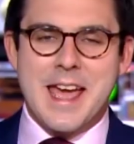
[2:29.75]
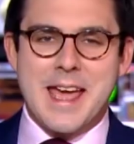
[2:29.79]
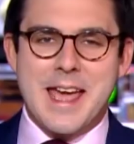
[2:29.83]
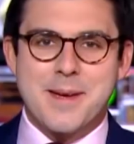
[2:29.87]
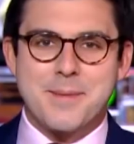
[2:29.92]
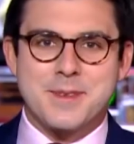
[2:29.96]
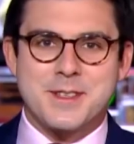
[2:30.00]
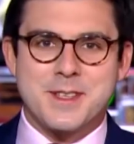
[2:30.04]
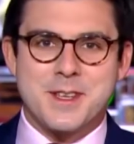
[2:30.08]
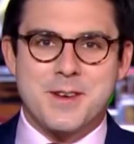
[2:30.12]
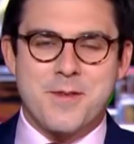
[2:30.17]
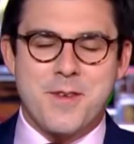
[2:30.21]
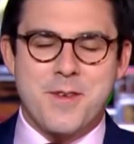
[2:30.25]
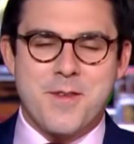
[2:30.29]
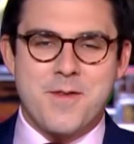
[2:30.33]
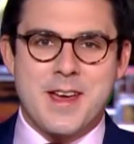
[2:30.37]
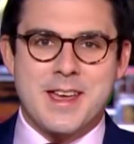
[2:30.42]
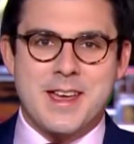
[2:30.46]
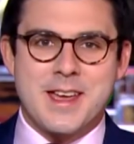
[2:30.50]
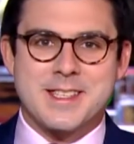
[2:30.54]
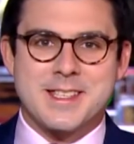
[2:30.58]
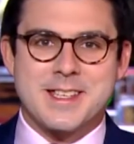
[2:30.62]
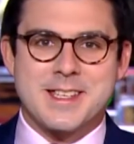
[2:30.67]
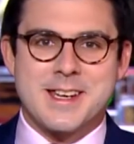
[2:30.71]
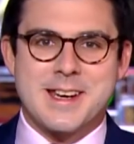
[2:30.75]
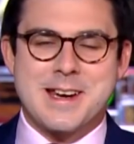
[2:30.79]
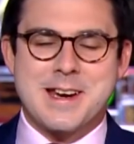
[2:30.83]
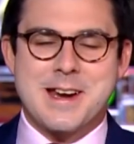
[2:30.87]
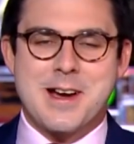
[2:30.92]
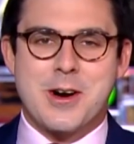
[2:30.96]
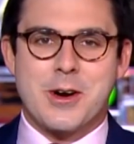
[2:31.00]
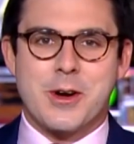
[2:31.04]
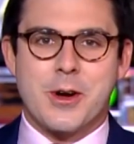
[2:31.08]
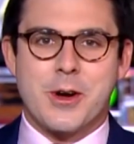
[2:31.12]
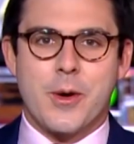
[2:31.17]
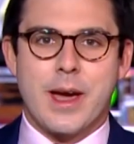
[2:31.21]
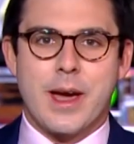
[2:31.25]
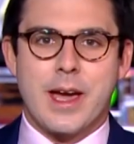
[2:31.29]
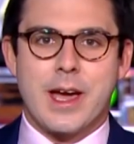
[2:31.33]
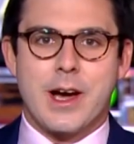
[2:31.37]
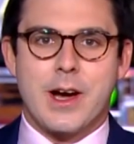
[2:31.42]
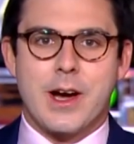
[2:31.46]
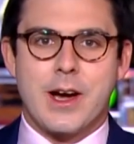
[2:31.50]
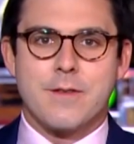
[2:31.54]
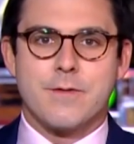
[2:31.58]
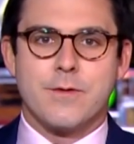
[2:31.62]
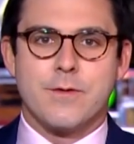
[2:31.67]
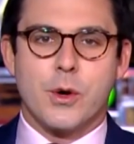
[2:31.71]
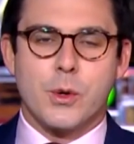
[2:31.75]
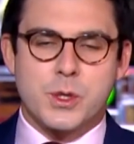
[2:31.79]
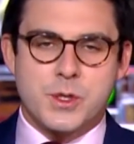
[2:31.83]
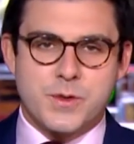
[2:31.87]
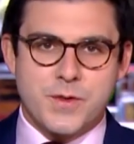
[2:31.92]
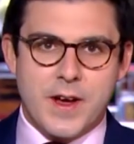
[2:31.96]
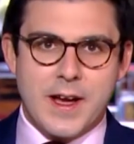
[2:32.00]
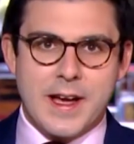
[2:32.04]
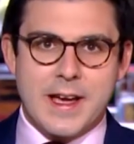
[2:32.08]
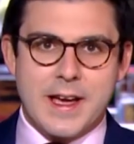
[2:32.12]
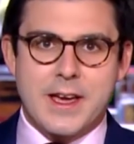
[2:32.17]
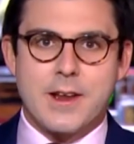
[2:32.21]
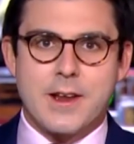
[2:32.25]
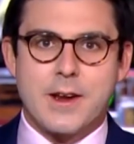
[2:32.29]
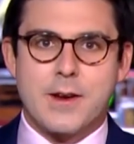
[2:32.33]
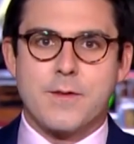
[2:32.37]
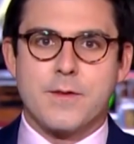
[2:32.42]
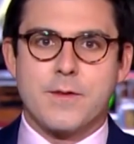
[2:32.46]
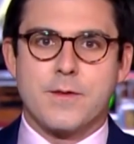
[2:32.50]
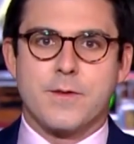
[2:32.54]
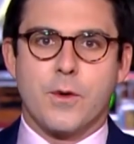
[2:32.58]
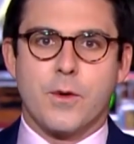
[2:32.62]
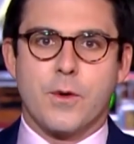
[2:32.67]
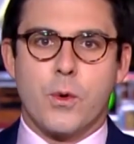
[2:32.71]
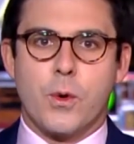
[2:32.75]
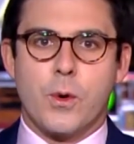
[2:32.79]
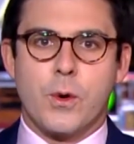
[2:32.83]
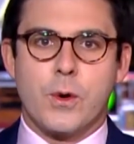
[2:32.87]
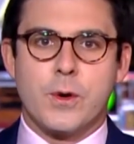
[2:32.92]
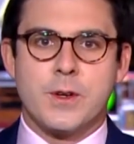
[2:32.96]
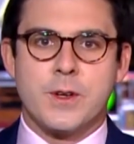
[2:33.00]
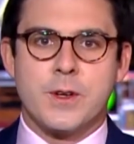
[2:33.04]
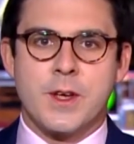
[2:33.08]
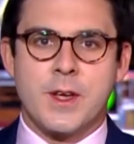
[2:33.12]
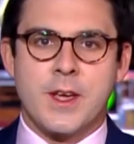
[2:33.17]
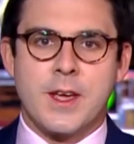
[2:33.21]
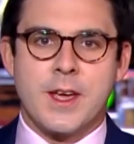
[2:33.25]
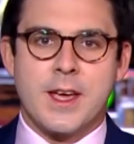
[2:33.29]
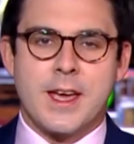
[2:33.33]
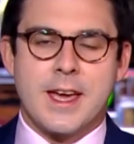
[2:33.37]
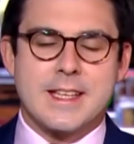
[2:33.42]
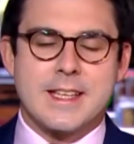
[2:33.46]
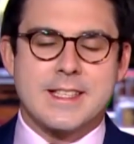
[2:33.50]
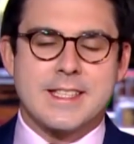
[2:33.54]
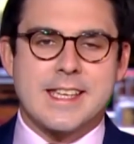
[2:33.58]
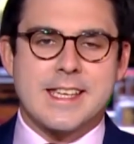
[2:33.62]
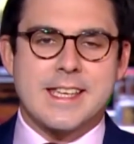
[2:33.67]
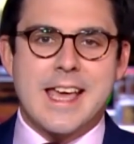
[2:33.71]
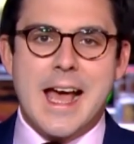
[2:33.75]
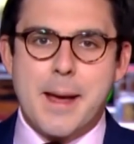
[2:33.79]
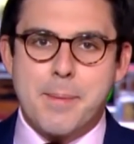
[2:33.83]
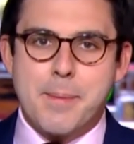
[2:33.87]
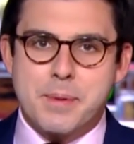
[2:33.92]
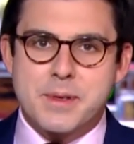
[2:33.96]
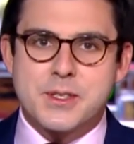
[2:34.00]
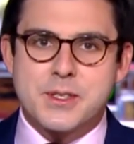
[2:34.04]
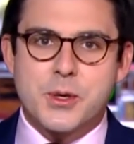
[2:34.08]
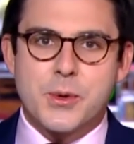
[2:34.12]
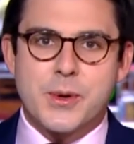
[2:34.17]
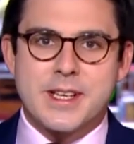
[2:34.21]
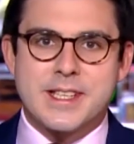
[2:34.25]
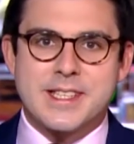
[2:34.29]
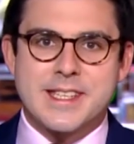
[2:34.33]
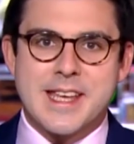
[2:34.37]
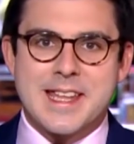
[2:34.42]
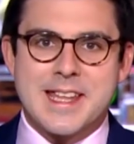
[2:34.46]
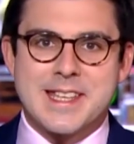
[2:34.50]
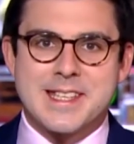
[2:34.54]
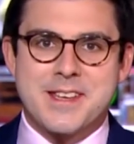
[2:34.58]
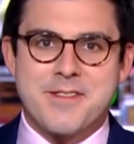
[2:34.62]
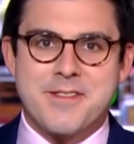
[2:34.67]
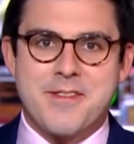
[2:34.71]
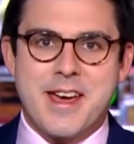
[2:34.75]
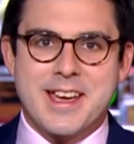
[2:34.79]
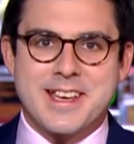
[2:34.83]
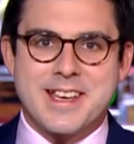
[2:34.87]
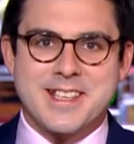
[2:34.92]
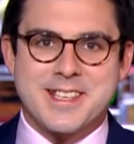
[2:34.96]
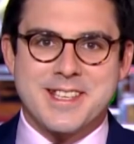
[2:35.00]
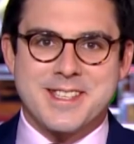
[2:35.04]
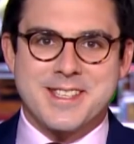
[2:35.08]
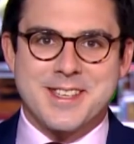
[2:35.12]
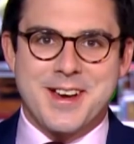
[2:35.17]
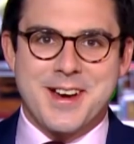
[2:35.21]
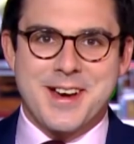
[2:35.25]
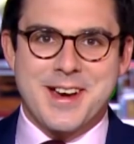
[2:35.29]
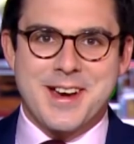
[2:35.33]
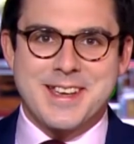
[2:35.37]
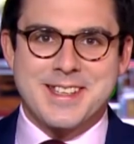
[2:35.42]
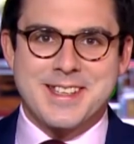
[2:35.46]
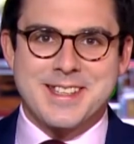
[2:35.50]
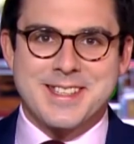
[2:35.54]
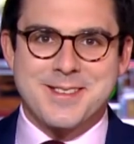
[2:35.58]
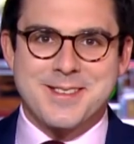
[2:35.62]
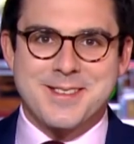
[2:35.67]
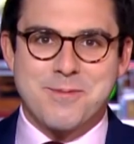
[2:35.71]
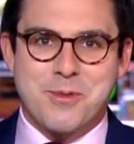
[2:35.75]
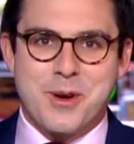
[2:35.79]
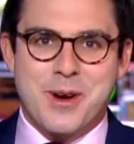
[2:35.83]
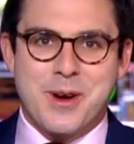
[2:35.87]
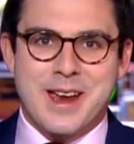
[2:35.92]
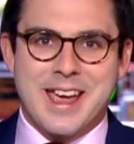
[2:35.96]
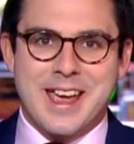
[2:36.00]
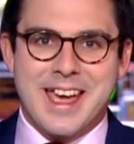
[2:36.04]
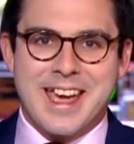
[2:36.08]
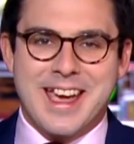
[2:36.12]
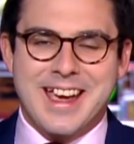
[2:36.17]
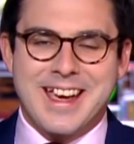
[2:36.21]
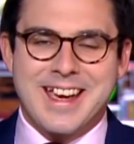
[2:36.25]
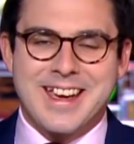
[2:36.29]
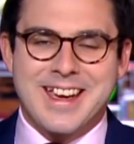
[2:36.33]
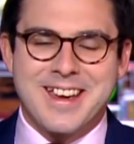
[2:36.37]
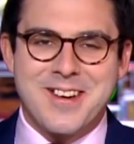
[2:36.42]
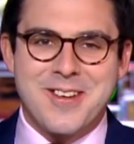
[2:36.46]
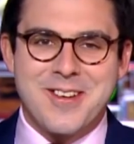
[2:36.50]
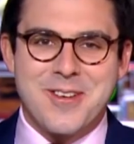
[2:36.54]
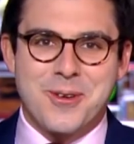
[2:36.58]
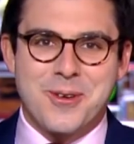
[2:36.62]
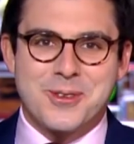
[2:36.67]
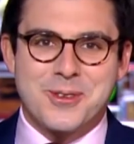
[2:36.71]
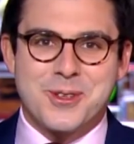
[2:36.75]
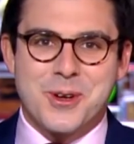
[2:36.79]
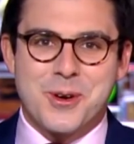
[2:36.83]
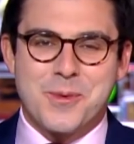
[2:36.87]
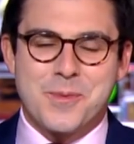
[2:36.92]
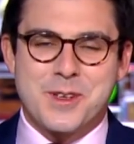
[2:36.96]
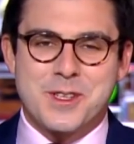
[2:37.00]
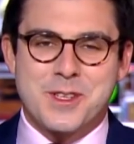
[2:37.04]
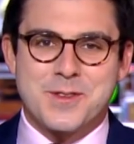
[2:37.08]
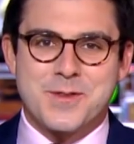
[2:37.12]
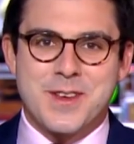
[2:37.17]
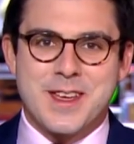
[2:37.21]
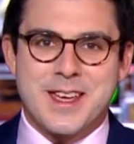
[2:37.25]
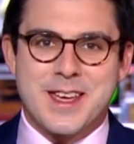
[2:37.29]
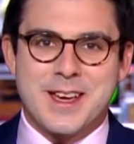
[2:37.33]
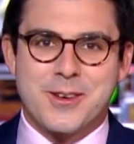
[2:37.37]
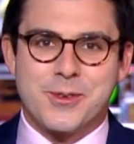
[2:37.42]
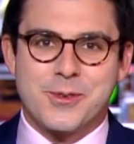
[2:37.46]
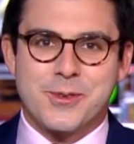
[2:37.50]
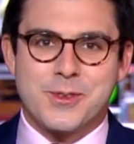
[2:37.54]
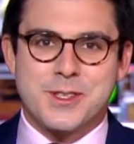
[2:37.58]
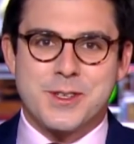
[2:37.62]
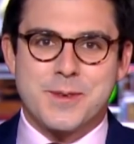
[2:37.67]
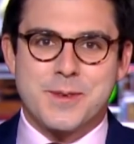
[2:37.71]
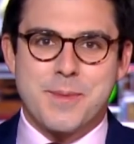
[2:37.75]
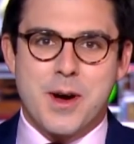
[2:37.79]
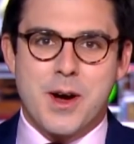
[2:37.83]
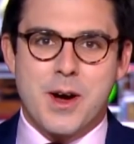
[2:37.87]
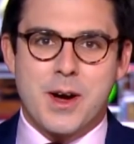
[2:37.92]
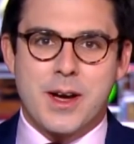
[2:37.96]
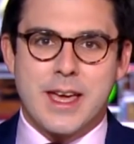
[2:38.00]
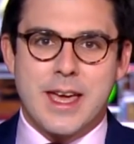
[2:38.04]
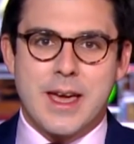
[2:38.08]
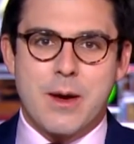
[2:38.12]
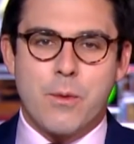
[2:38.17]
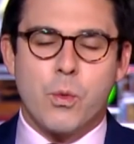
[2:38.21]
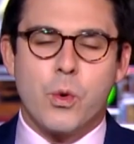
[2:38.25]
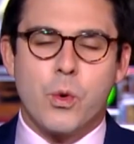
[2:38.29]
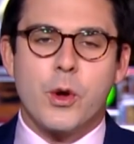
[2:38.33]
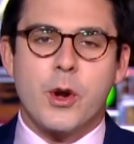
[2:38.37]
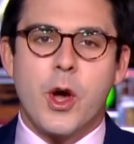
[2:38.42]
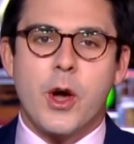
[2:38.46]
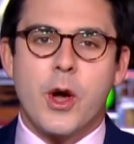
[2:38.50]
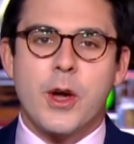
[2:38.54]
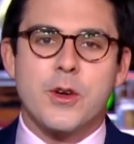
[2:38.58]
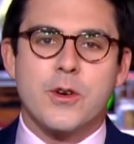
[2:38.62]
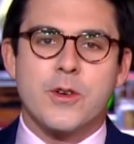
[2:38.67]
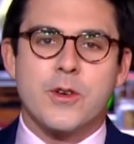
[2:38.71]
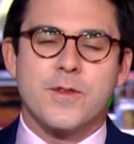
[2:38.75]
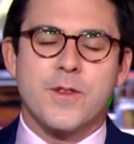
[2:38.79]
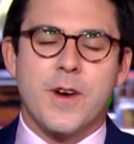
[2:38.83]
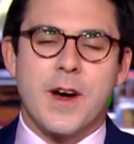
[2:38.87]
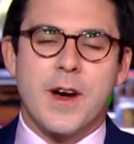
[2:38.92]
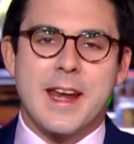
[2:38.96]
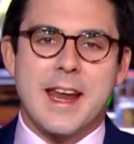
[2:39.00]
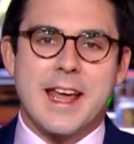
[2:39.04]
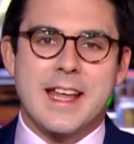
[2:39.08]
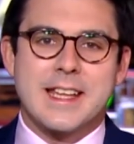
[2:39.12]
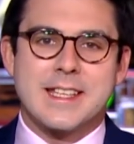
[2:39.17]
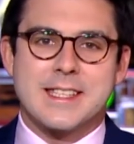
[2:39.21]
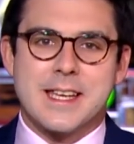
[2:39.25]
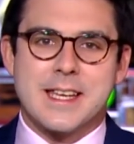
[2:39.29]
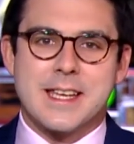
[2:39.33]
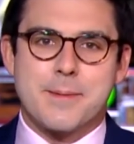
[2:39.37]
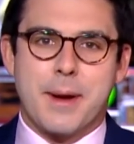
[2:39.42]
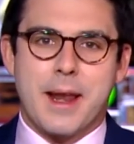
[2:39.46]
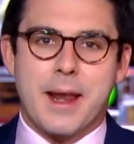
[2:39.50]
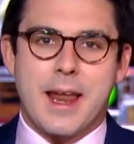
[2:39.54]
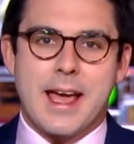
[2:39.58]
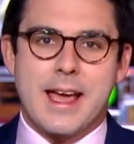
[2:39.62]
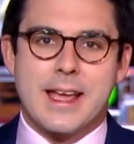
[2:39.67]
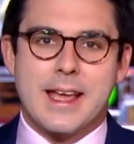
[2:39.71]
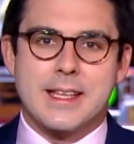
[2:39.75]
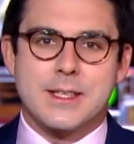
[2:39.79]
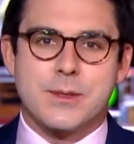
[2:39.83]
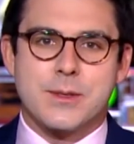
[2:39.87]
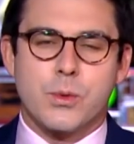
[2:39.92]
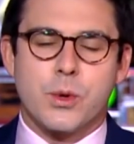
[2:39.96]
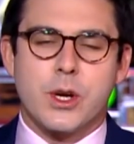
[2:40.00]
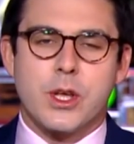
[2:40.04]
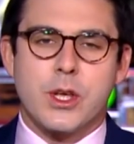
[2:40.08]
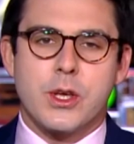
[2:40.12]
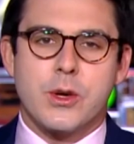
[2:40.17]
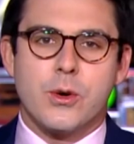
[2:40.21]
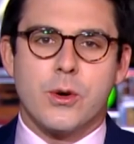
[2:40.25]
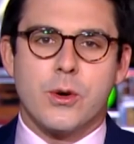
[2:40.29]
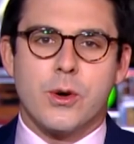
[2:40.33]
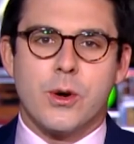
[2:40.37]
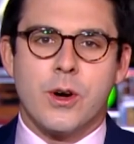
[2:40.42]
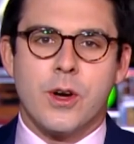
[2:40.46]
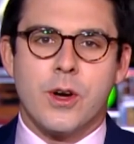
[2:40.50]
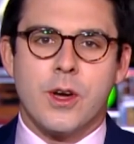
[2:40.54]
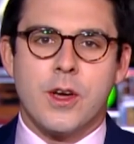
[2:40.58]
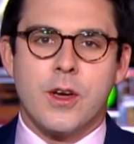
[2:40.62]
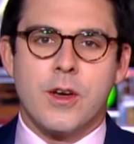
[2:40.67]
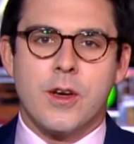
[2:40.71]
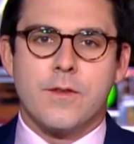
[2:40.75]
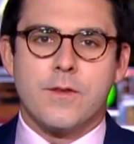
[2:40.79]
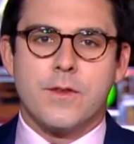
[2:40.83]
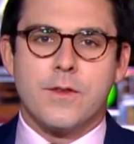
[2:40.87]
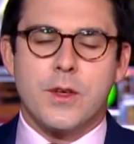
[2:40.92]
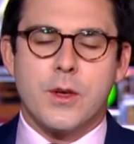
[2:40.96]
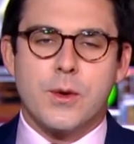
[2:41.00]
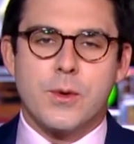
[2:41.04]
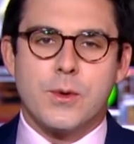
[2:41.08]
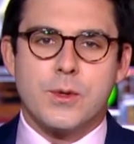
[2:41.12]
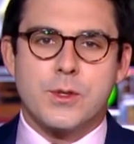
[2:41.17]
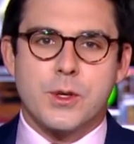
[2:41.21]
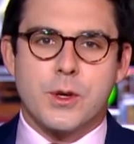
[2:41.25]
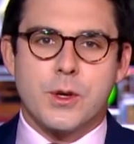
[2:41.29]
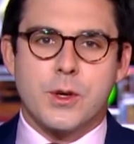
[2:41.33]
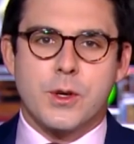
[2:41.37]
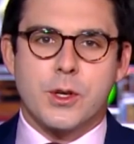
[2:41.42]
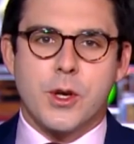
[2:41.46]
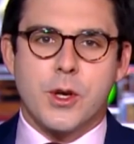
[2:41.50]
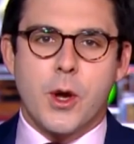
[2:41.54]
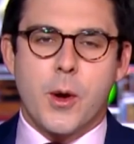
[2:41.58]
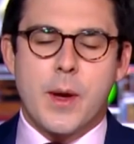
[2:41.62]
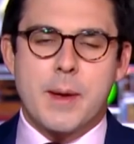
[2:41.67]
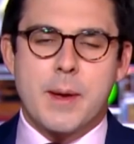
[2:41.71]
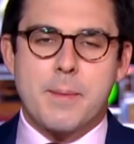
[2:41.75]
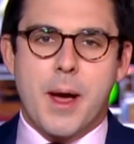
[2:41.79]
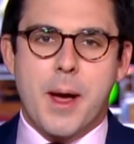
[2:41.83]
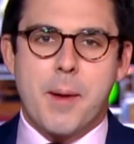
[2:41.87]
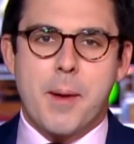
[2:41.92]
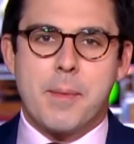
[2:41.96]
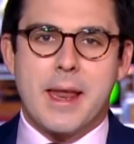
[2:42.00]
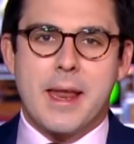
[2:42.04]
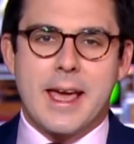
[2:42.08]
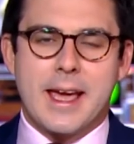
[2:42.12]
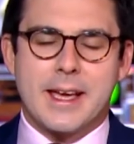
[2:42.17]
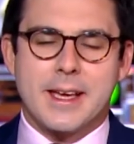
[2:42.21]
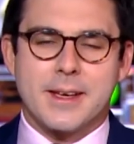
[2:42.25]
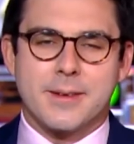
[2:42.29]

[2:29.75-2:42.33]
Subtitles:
names that have invested in Argo AI, Volkswagen and Ford. It's a capital intensive exercise bringing autonomous vehicles to market. What are your financing plans? What are your views on going public?